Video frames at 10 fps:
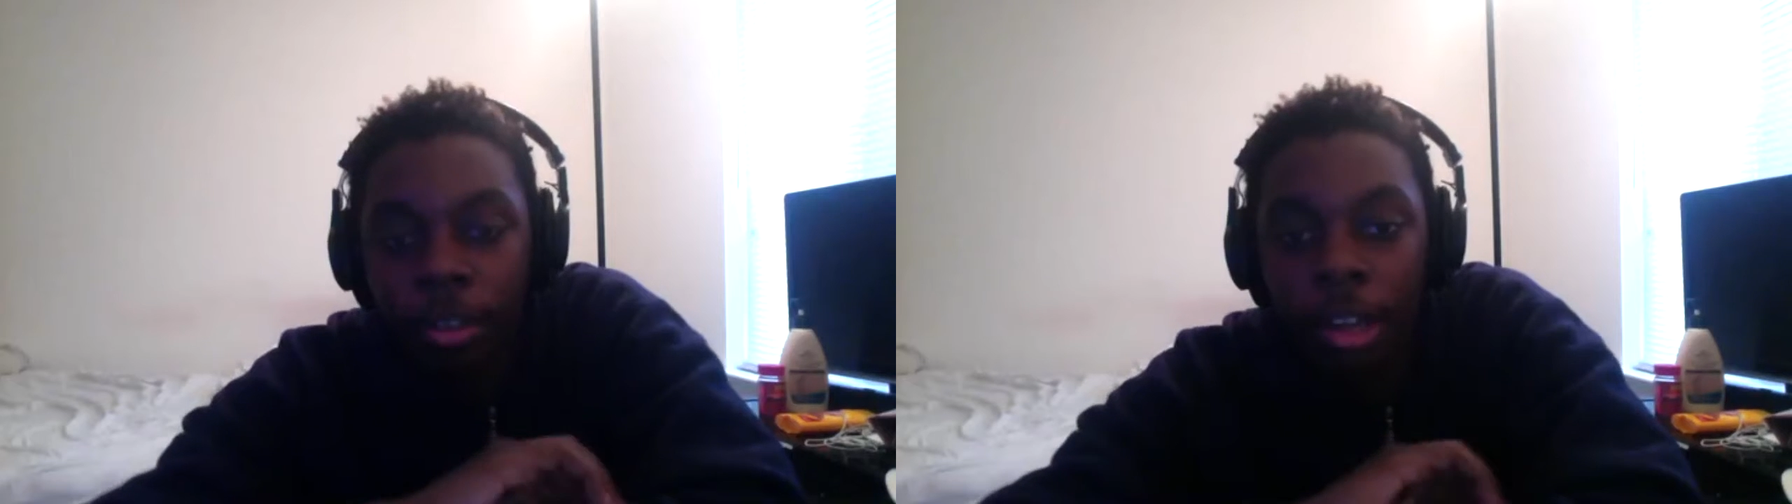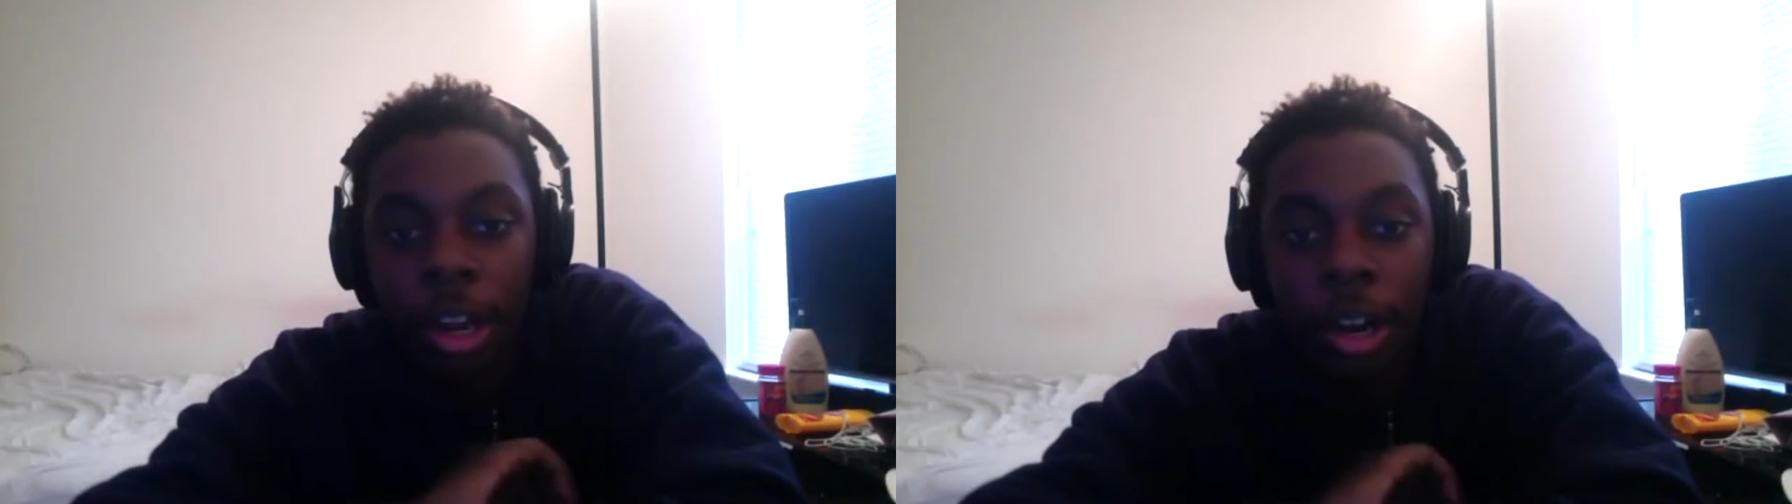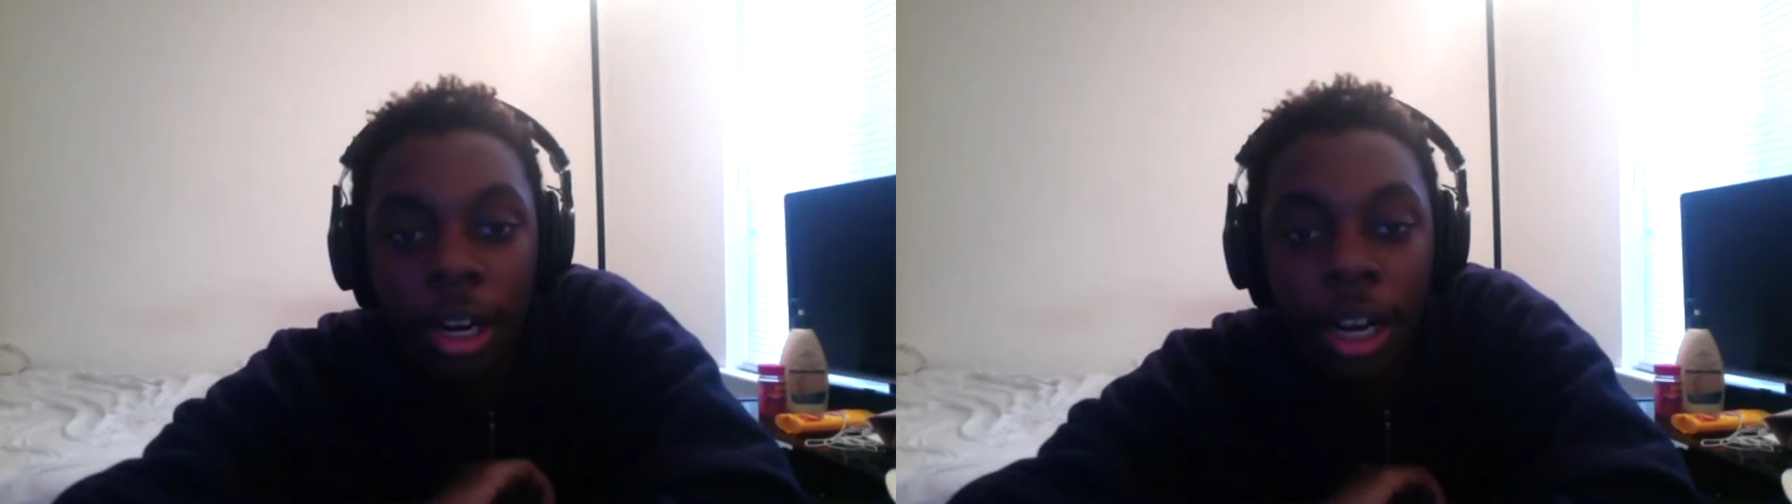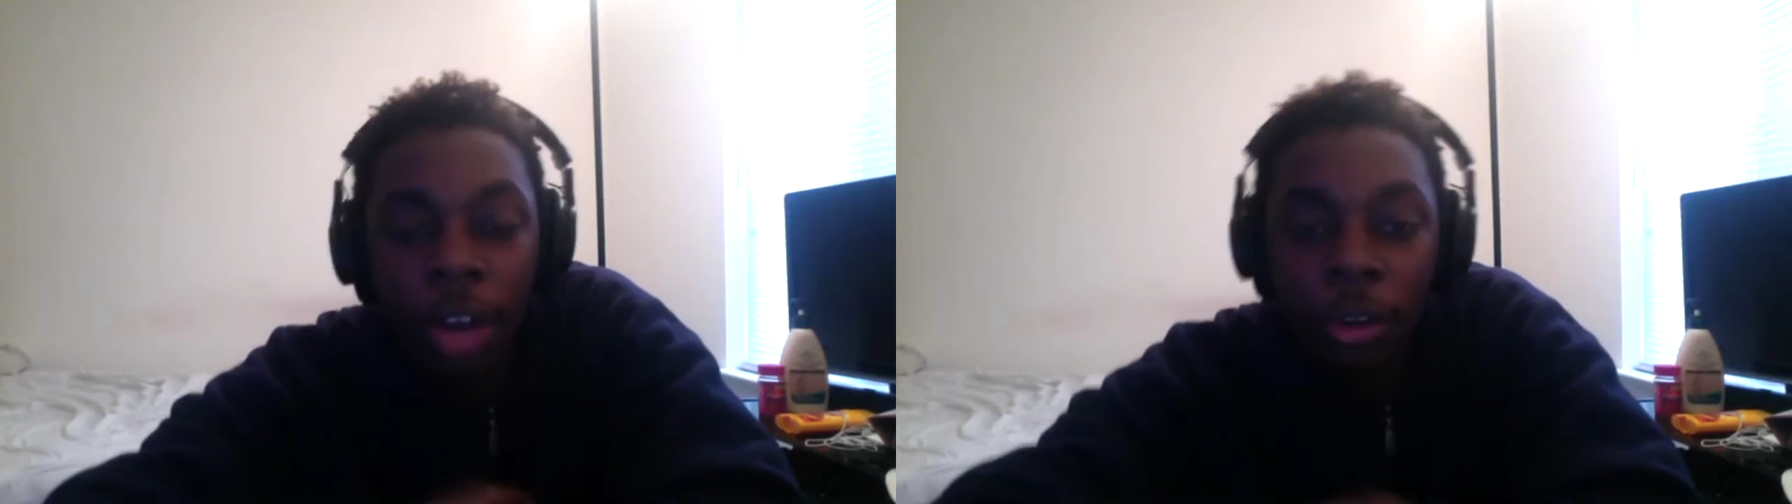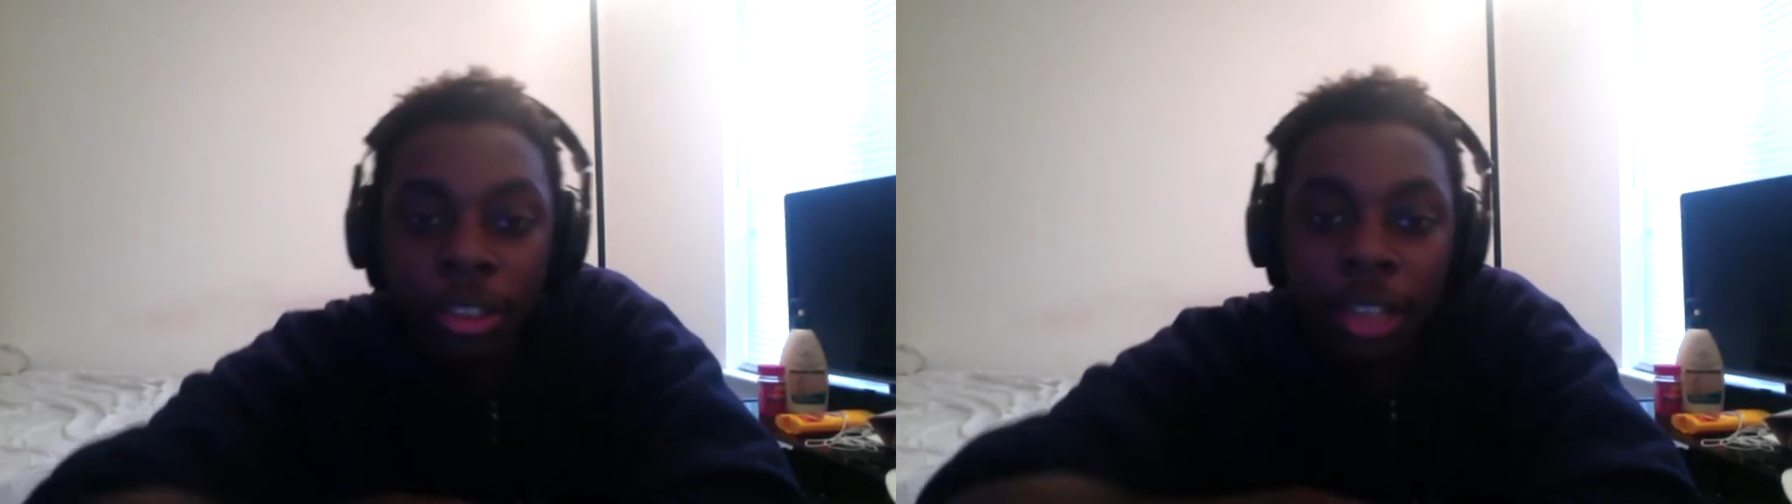All right, I
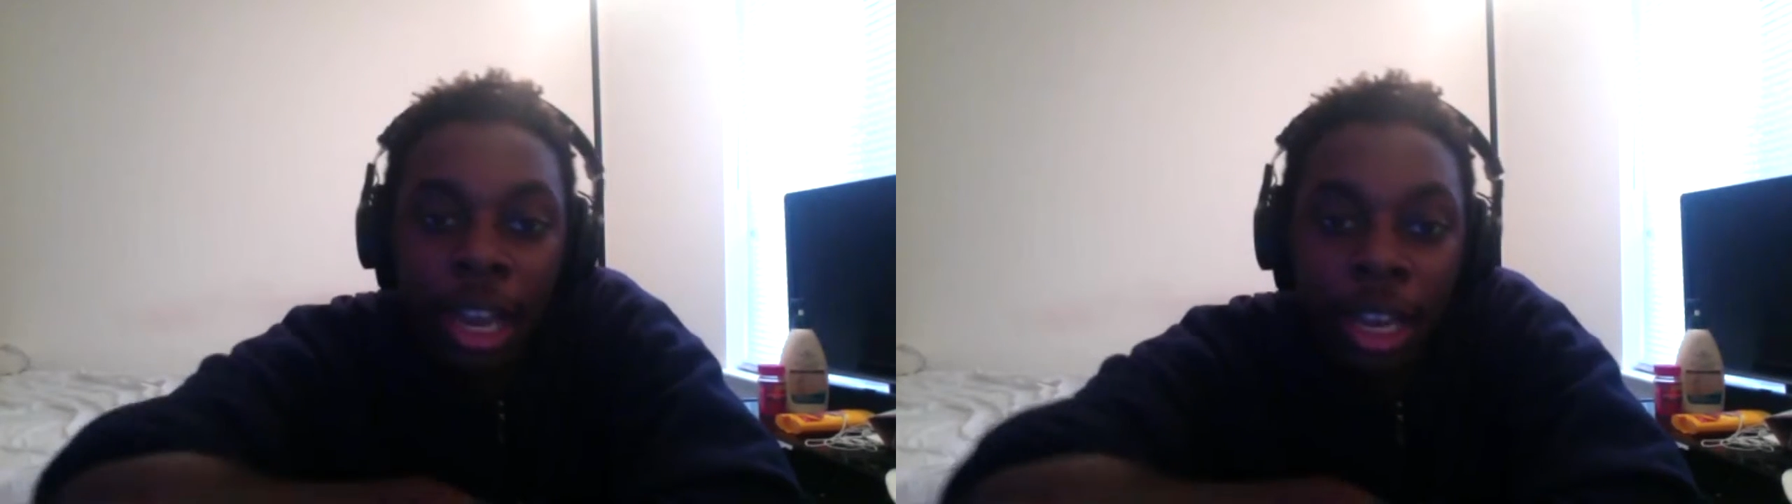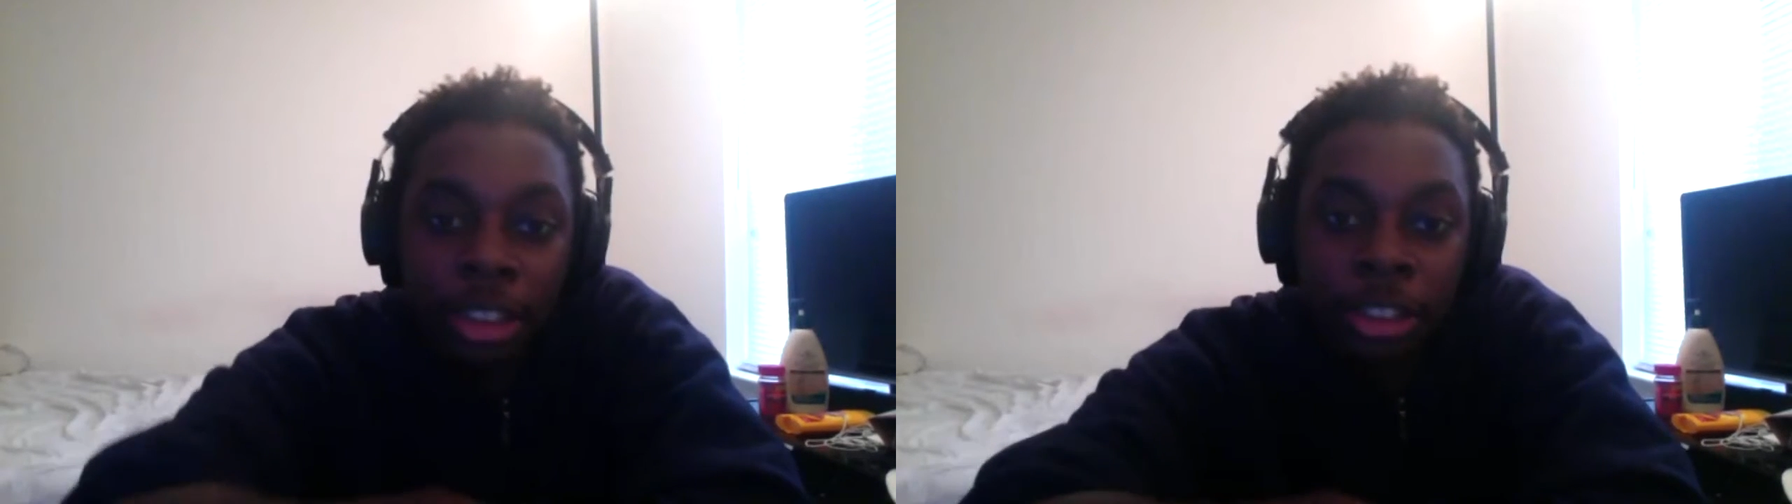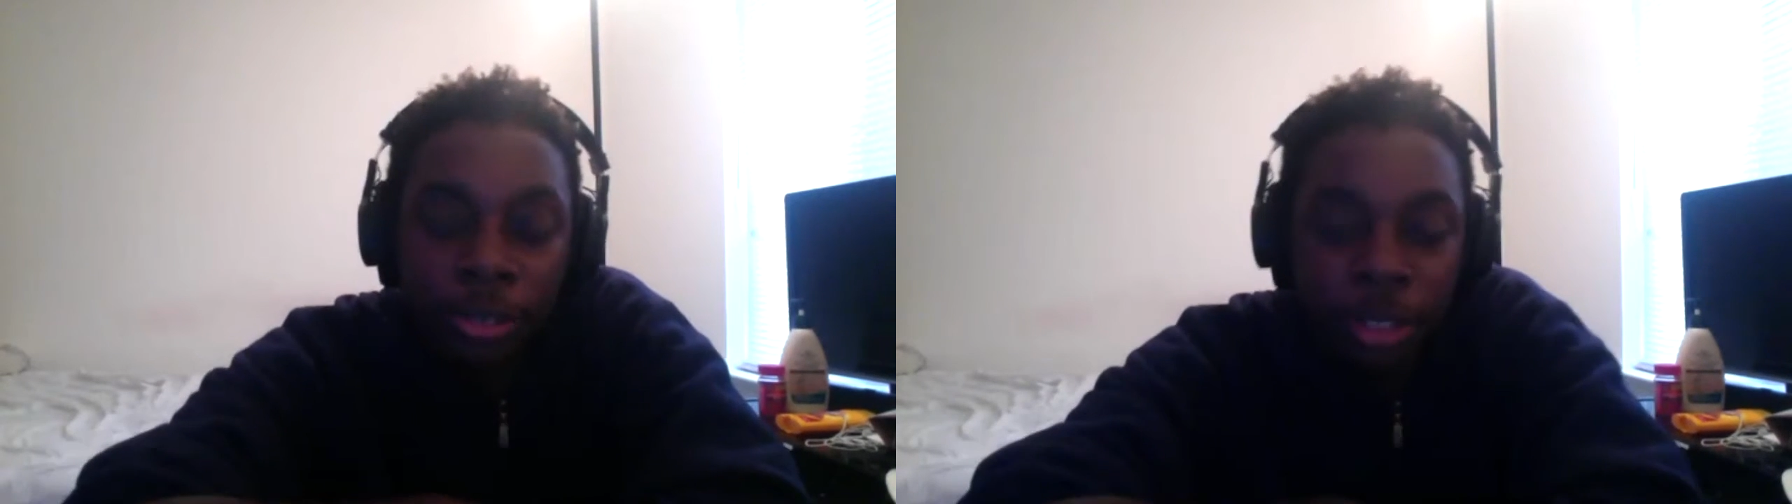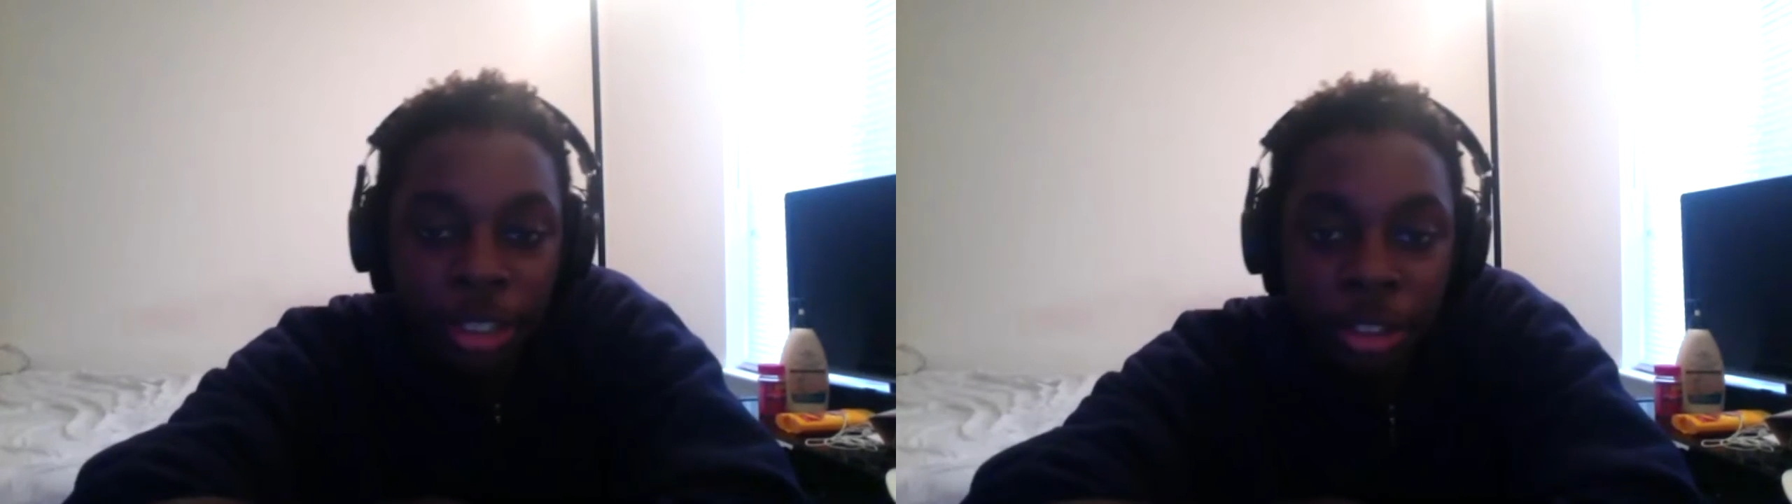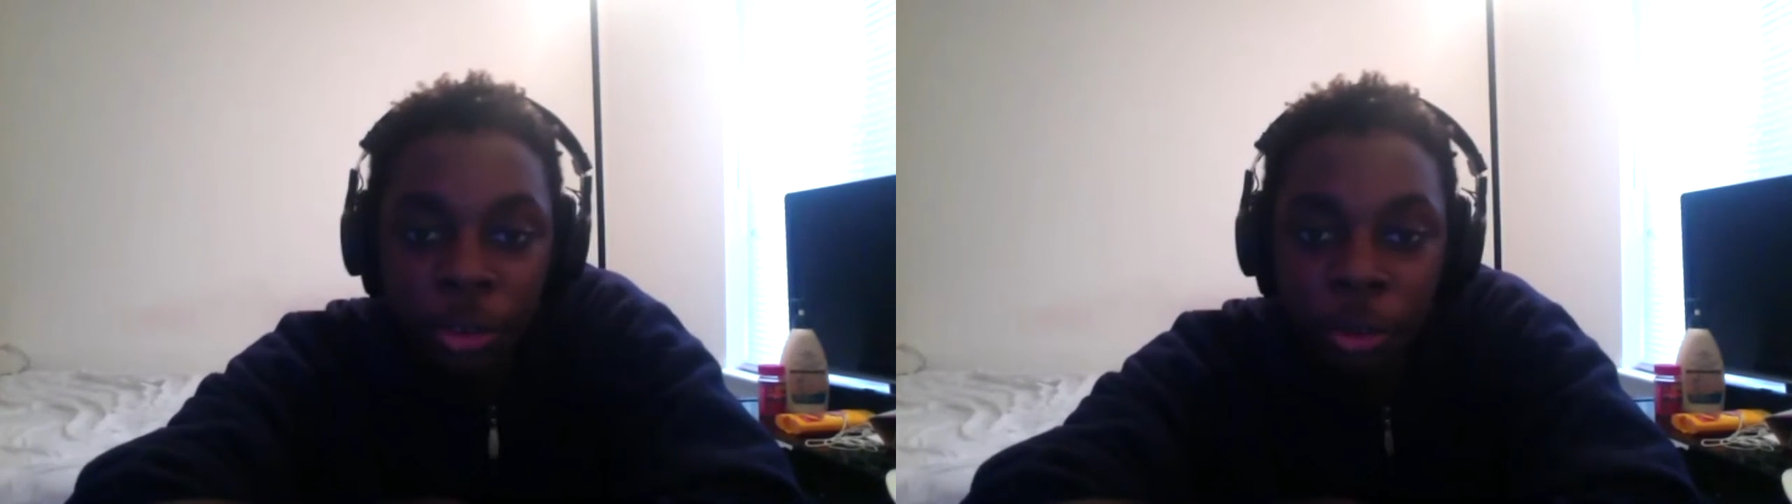was asked to react to